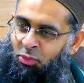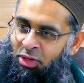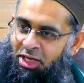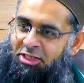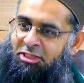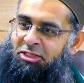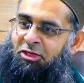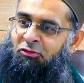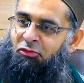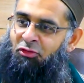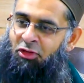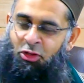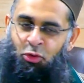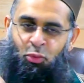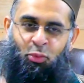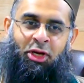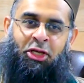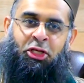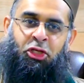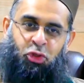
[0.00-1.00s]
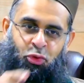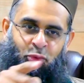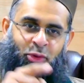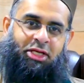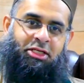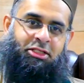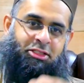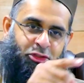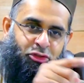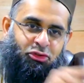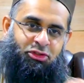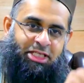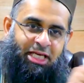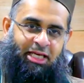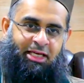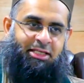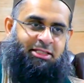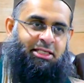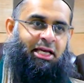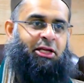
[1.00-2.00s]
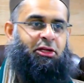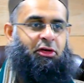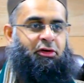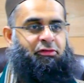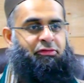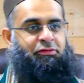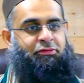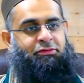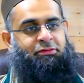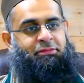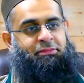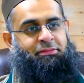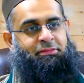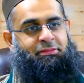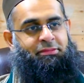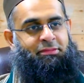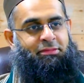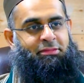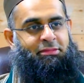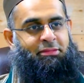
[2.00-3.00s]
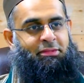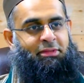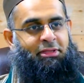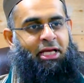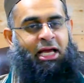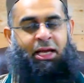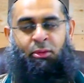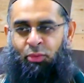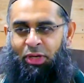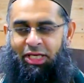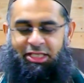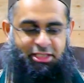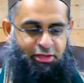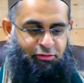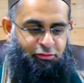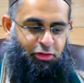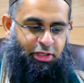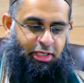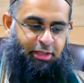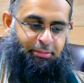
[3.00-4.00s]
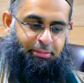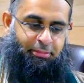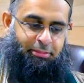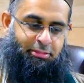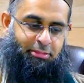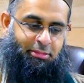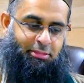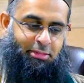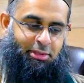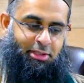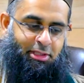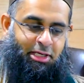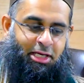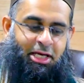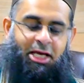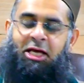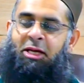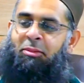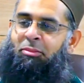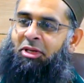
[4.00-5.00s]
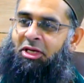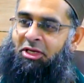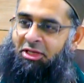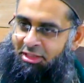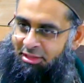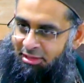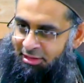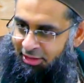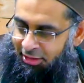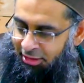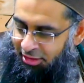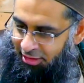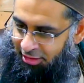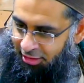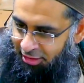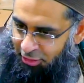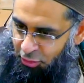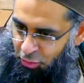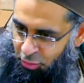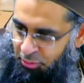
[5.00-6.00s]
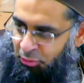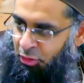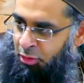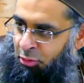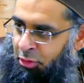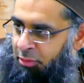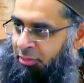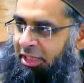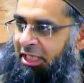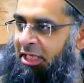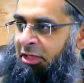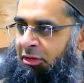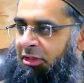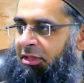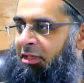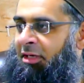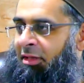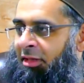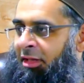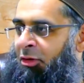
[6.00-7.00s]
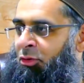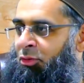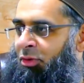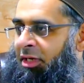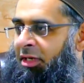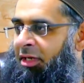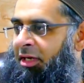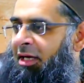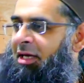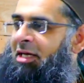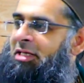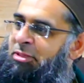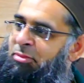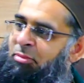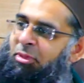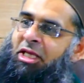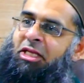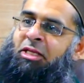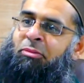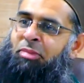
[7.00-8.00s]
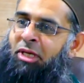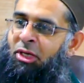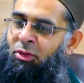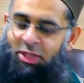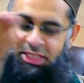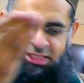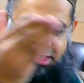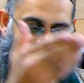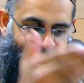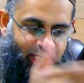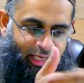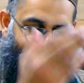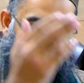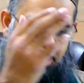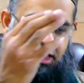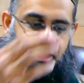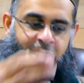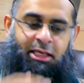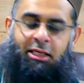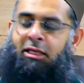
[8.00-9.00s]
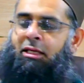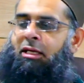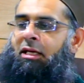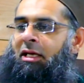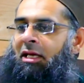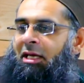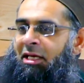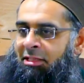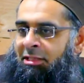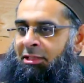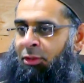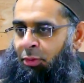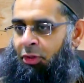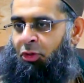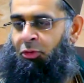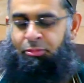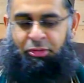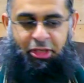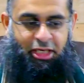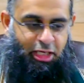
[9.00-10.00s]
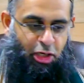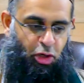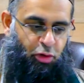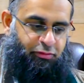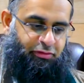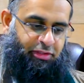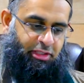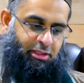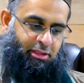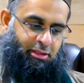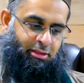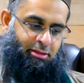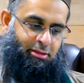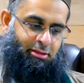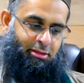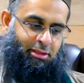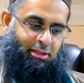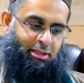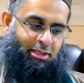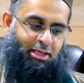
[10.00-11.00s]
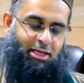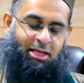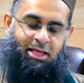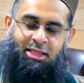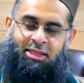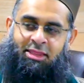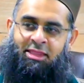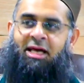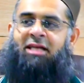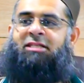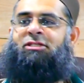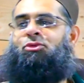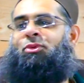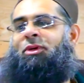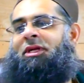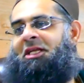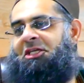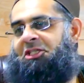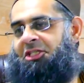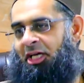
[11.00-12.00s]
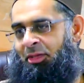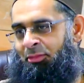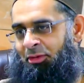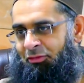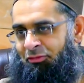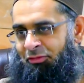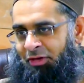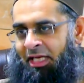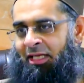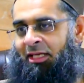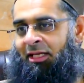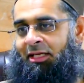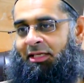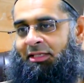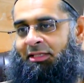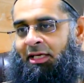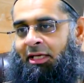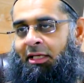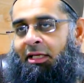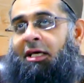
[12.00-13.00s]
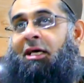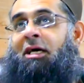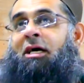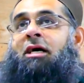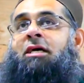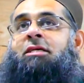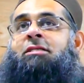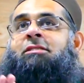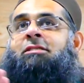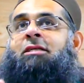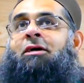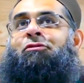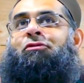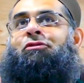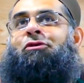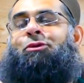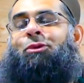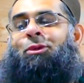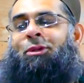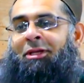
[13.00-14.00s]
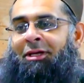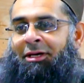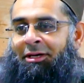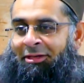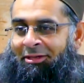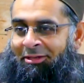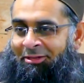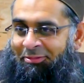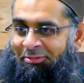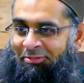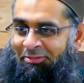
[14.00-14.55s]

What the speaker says: waiting for the one you wanted to take his head off. I'm waiting for him. Because the Ummul Mu'mineen radiallahu anha has made a bequest that he is the one who pray over her. That's when the Shami finally said, Astaghfirullah.